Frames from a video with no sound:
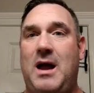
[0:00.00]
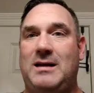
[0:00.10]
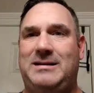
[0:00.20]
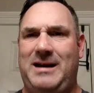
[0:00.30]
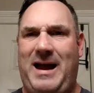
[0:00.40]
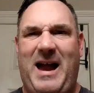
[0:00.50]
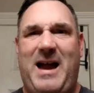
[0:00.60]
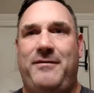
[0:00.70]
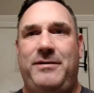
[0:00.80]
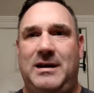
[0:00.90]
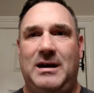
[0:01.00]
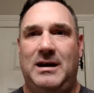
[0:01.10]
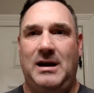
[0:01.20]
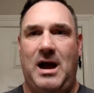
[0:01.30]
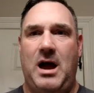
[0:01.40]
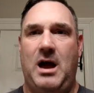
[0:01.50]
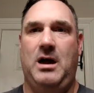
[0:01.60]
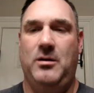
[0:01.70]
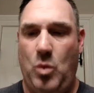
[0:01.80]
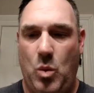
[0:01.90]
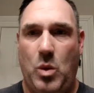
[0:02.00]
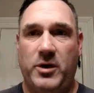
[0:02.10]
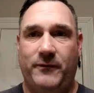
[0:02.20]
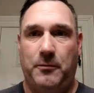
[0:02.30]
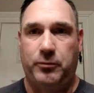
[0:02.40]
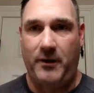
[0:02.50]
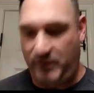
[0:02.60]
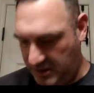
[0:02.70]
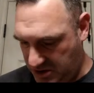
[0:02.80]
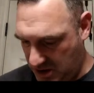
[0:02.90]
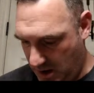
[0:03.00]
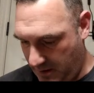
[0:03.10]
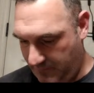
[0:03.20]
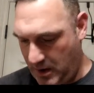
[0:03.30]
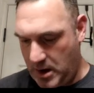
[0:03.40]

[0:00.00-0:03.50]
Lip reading: today I have the wonderful privilege of